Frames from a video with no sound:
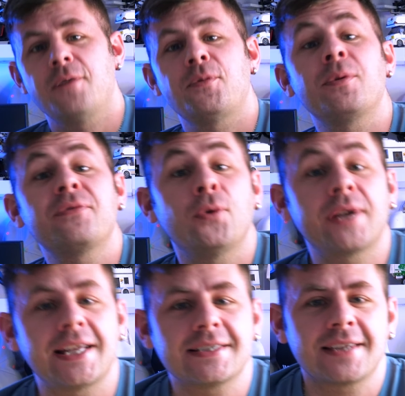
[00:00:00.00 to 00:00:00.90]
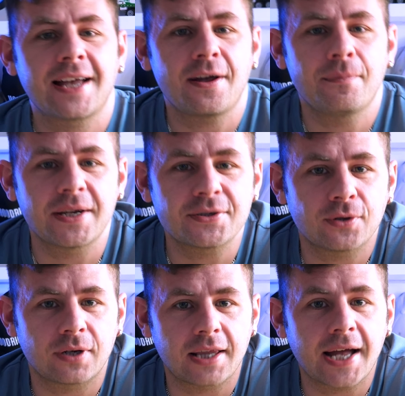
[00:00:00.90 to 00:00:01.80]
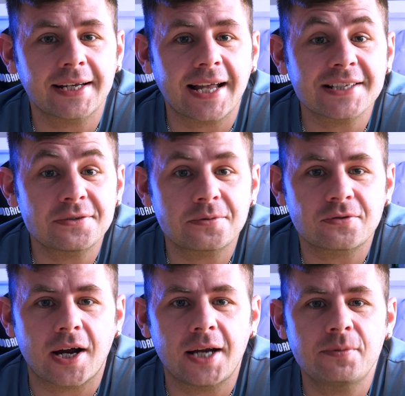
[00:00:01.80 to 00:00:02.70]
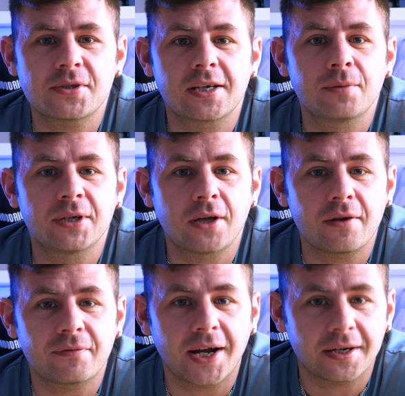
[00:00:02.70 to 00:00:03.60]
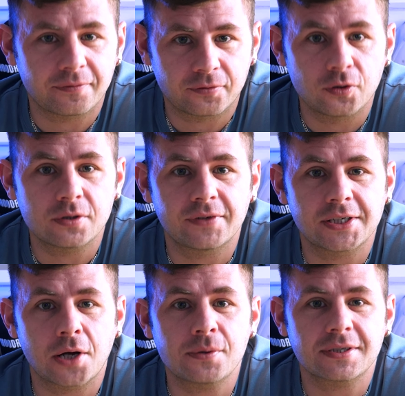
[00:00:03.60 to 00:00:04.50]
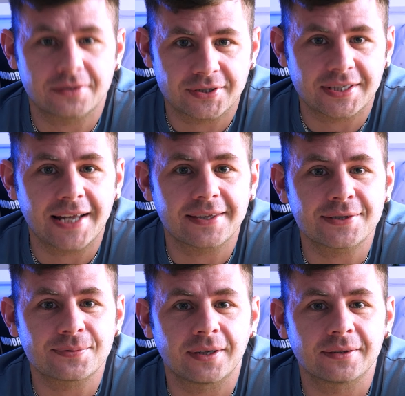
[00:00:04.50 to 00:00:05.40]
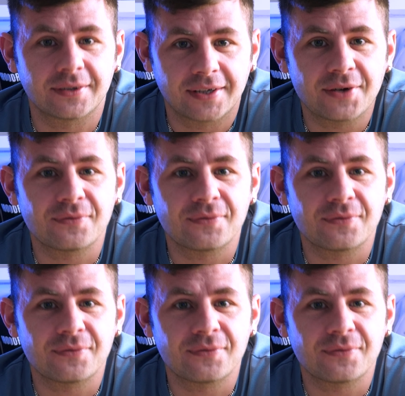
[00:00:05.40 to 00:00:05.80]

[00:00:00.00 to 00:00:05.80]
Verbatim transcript: But before we get into that, make sure to like and subscribe so you can be notified of future videos just like this one.